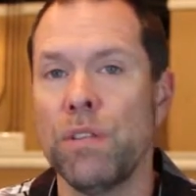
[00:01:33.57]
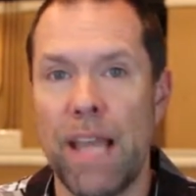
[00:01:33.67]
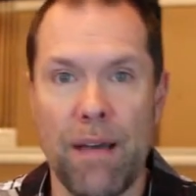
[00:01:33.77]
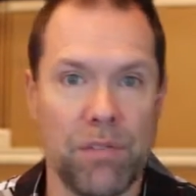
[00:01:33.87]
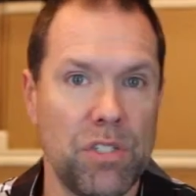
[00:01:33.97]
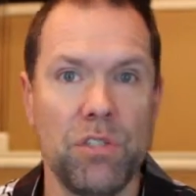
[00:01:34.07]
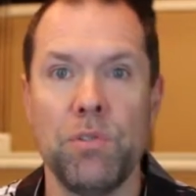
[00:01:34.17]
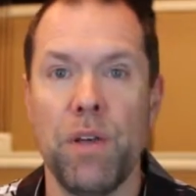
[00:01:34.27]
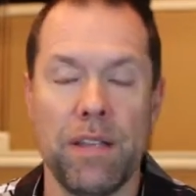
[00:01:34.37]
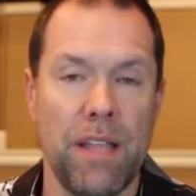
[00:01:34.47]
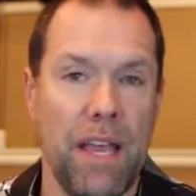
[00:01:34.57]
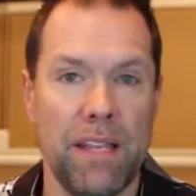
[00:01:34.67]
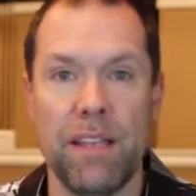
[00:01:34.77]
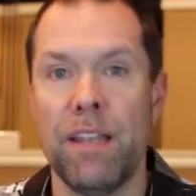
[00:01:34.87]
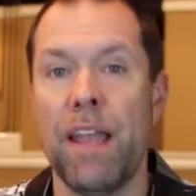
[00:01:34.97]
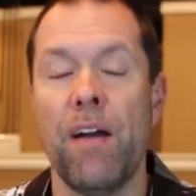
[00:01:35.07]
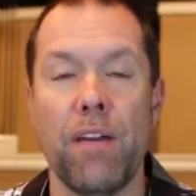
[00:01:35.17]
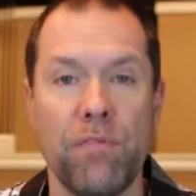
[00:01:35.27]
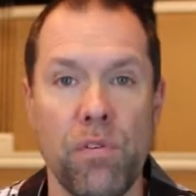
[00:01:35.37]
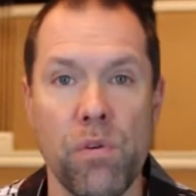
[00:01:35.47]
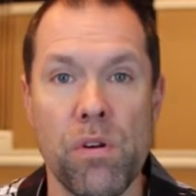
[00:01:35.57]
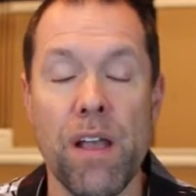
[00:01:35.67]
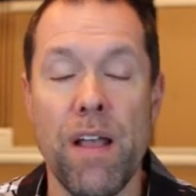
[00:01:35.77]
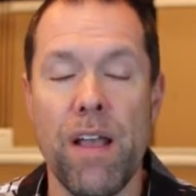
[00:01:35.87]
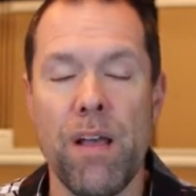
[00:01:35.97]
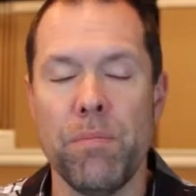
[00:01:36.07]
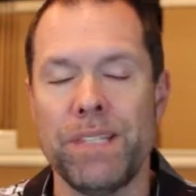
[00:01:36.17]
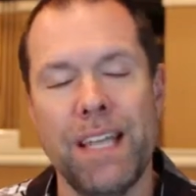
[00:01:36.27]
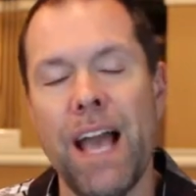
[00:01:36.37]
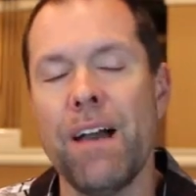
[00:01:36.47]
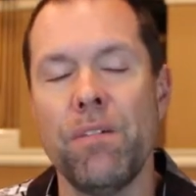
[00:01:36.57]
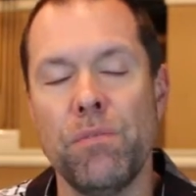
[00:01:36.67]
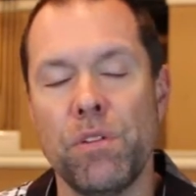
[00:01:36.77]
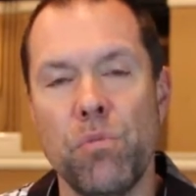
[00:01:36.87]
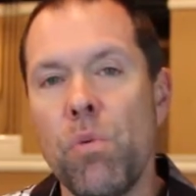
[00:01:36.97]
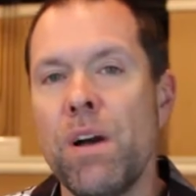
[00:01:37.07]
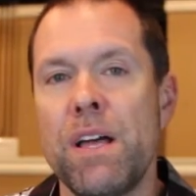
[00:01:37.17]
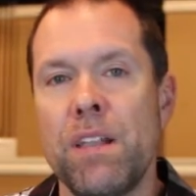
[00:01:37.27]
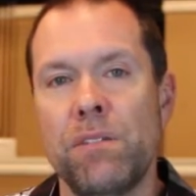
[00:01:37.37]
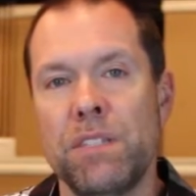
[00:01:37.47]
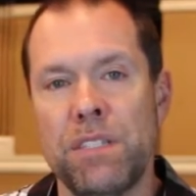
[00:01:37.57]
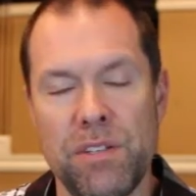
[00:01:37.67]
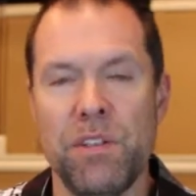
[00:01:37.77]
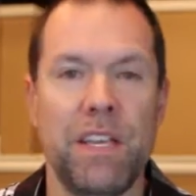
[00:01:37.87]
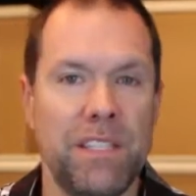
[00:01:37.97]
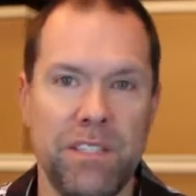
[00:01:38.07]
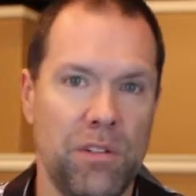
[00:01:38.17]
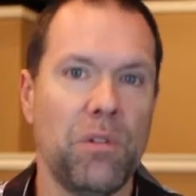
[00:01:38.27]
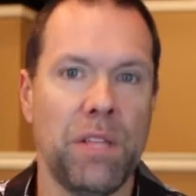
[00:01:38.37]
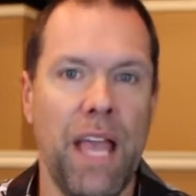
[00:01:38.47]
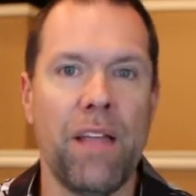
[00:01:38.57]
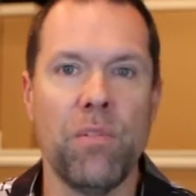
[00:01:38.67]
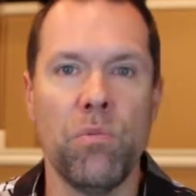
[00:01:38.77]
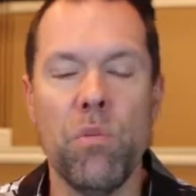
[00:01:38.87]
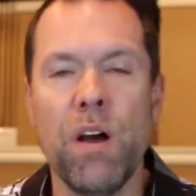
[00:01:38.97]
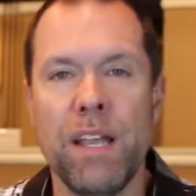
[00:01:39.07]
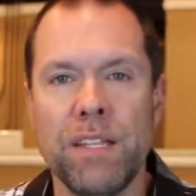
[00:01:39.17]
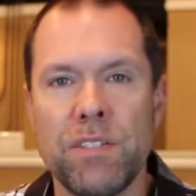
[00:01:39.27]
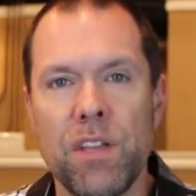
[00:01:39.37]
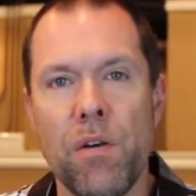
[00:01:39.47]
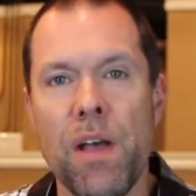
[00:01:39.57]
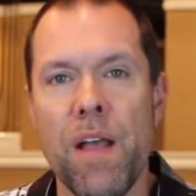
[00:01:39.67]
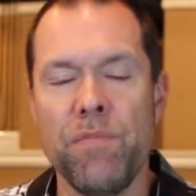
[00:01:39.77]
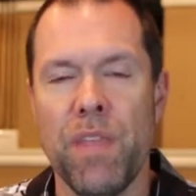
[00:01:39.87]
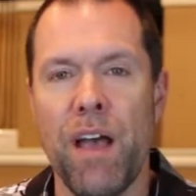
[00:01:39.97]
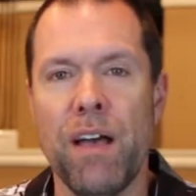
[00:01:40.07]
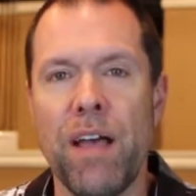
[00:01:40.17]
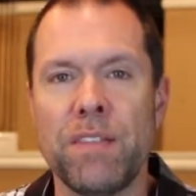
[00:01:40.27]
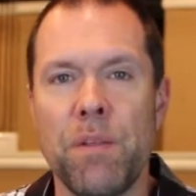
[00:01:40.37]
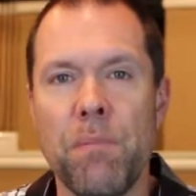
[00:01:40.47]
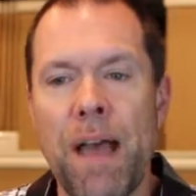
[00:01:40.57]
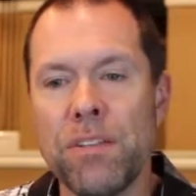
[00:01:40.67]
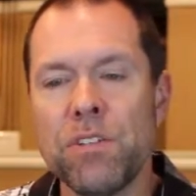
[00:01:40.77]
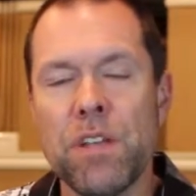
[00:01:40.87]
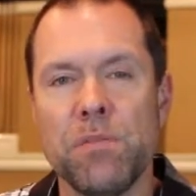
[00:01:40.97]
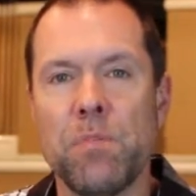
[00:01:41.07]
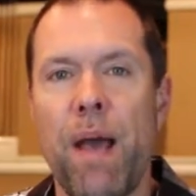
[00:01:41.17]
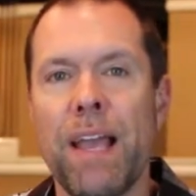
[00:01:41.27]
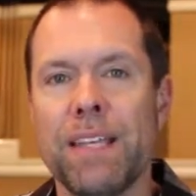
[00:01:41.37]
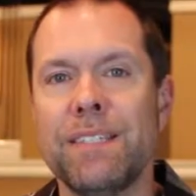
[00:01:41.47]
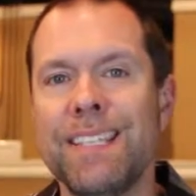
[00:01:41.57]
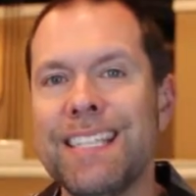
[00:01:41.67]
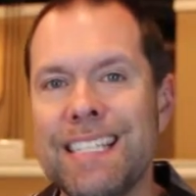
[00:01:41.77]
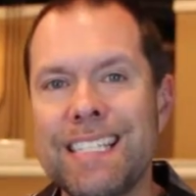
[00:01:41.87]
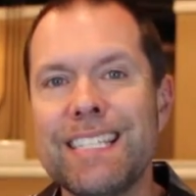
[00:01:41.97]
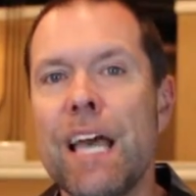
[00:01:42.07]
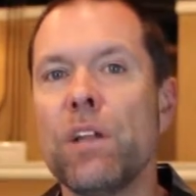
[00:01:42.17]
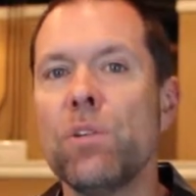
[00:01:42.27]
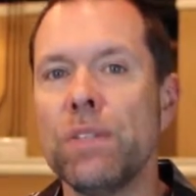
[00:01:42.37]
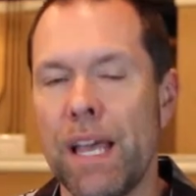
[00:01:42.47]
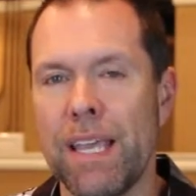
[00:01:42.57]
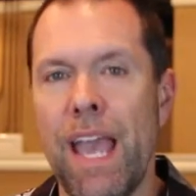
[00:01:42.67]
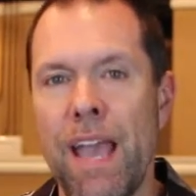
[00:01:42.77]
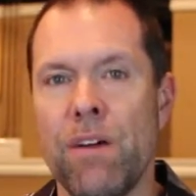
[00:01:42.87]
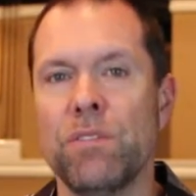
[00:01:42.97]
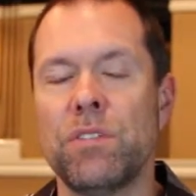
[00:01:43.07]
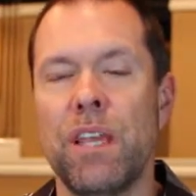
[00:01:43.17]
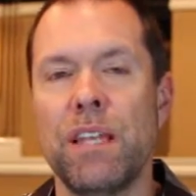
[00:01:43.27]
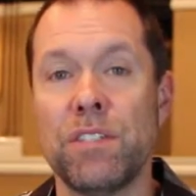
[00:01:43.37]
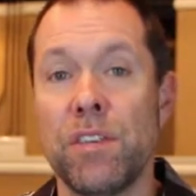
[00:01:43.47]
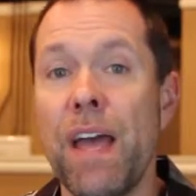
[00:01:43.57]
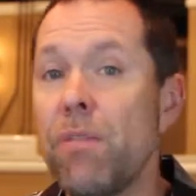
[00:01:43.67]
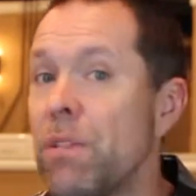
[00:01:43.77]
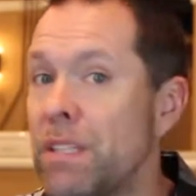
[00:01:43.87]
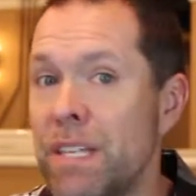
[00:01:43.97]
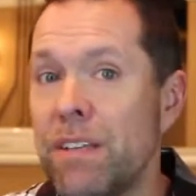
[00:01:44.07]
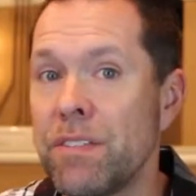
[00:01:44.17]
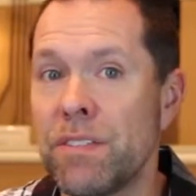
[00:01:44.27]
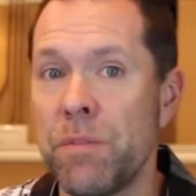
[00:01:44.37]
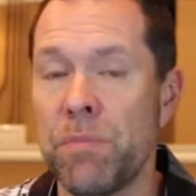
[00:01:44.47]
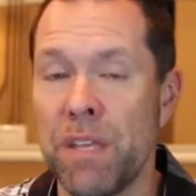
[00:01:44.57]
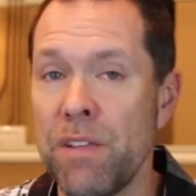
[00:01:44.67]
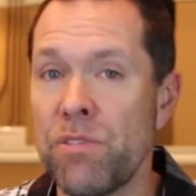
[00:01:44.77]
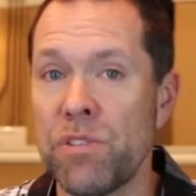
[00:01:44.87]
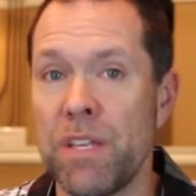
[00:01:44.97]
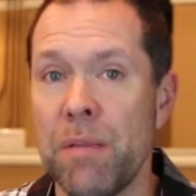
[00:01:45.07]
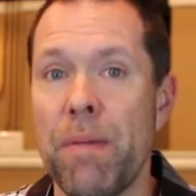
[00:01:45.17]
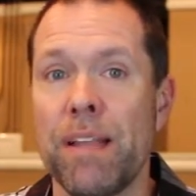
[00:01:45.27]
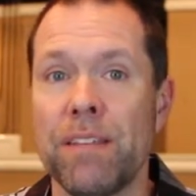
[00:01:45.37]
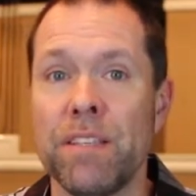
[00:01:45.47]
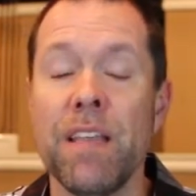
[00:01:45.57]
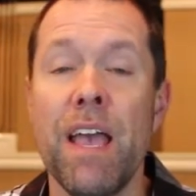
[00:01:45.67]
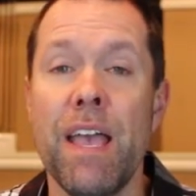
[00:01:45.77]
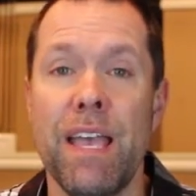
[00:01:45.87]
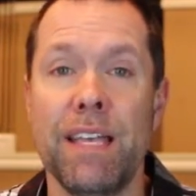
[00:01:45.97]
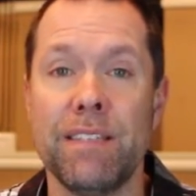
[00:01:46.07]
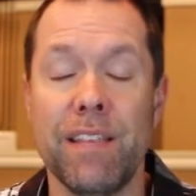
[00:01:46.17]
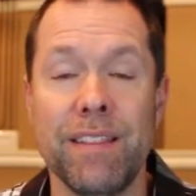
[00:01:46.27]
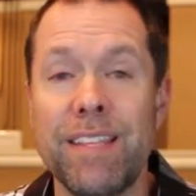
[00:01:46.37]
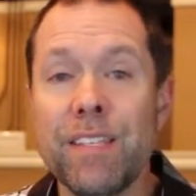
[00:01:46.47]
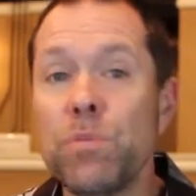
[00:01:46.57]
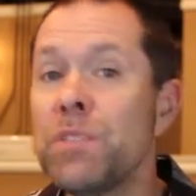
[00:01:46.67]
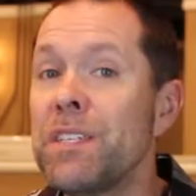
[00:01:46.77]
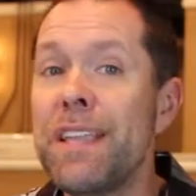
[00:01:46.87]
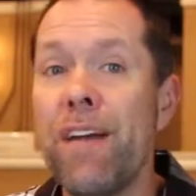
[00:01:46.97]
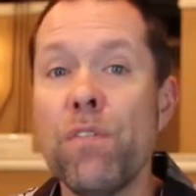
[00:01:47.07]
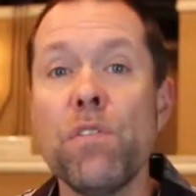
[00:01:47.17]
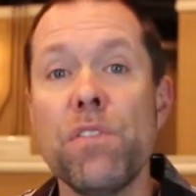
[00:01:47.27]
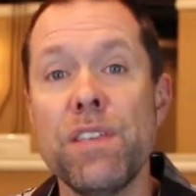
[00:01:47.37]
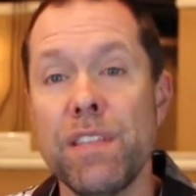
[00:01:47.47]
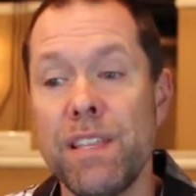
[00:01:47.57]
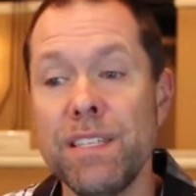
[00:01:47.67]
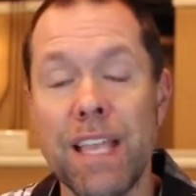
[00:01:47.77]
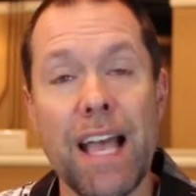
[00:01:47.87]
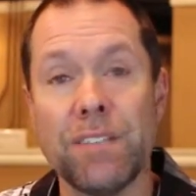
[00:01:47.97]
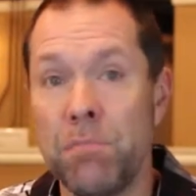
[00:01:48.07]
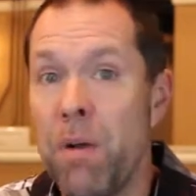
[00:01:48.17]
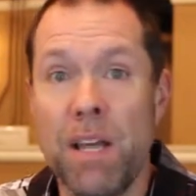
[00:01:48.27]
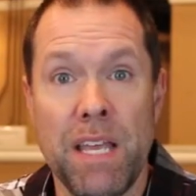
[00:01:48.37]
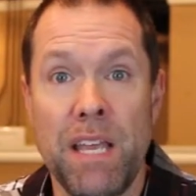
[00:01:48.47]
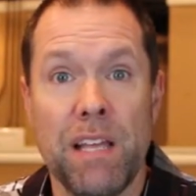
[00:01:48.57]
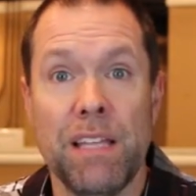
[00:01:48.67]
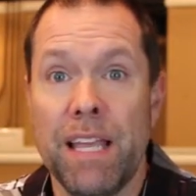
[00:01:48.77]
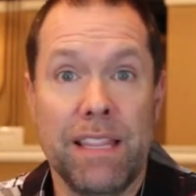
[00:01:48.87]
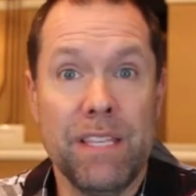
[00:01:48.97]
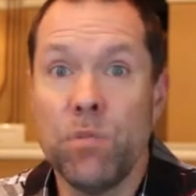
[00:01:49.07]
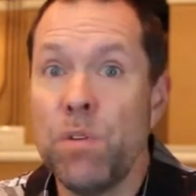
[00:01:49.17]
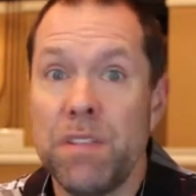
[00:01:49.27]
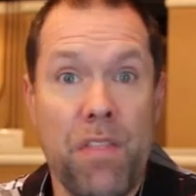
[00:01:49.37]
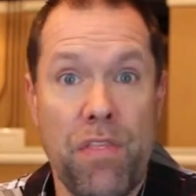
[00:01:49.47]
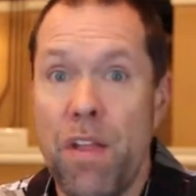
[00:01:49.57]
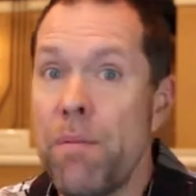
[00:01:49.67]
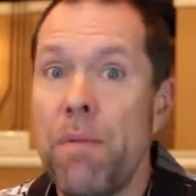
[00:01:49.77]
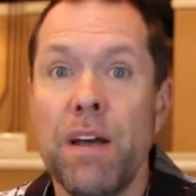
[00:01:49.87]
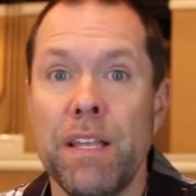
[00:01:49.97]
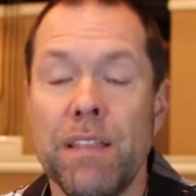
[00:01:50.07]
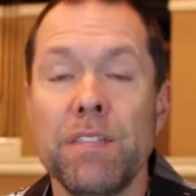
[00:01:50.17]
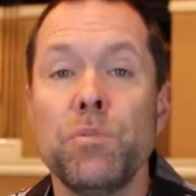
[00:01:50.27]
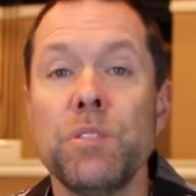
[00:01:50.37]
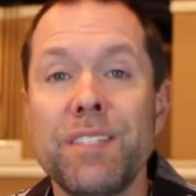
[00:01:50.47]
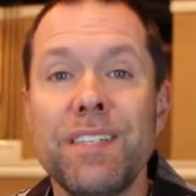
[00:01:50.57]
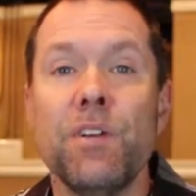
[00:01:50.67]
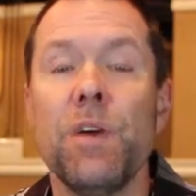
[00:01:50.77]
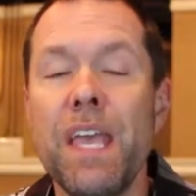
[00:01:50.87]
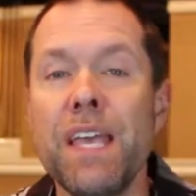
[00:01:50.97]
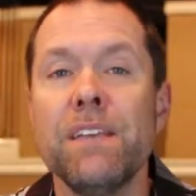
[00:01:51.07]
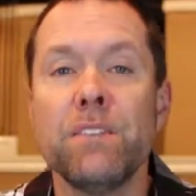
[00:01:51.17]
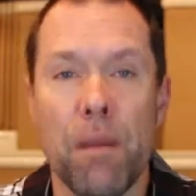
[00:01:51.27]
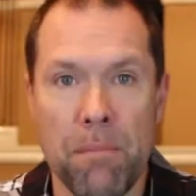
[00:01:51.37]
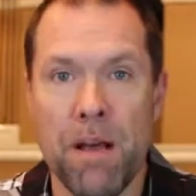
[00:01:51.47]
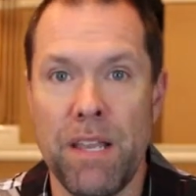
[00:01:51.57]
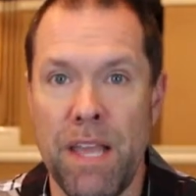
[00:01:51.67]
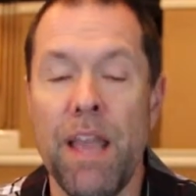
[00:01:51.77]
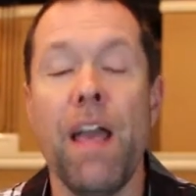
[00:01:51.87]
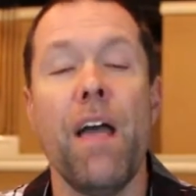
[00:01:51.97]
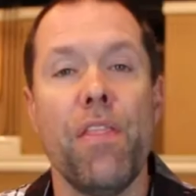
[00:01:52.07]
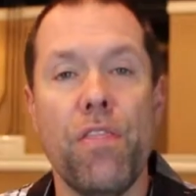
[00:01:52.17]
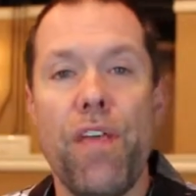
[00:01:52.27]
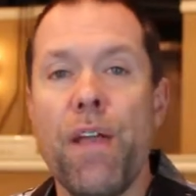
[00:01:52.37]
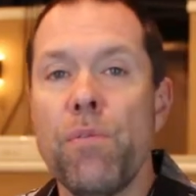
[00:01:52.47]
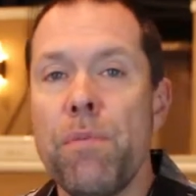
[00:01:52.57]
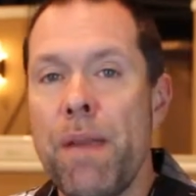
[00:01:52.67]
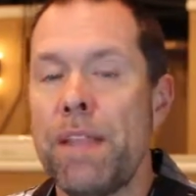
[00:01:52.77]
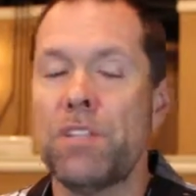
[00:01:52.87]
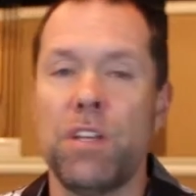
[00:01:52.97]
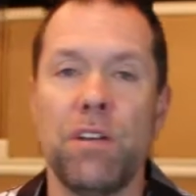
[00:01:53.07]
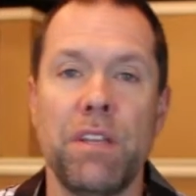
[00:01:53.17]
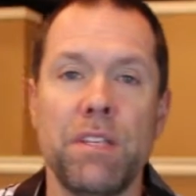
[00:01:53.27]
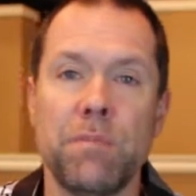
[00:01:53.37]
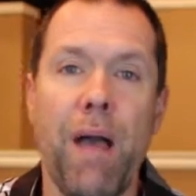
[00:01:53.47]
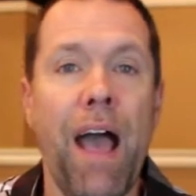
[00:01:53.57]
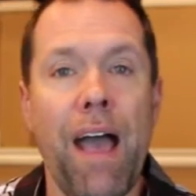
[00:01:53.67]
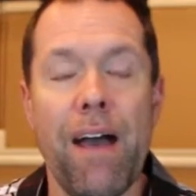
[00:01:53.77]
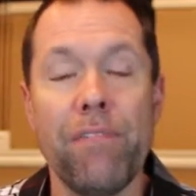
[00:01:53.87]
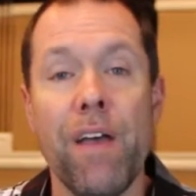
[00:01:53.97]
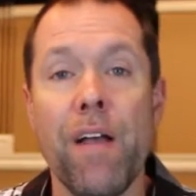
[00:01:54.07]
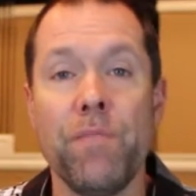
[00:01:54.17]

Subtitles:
The guy with 2 had now had 4, but the guy with 1 he still only had the 1. And so as the master comes back, it says he settled accounts. And so that really tells us something interesting about this. Is this was never these guys' money. Like, this wasn't their money. This was still his money. They were managing on his behalf.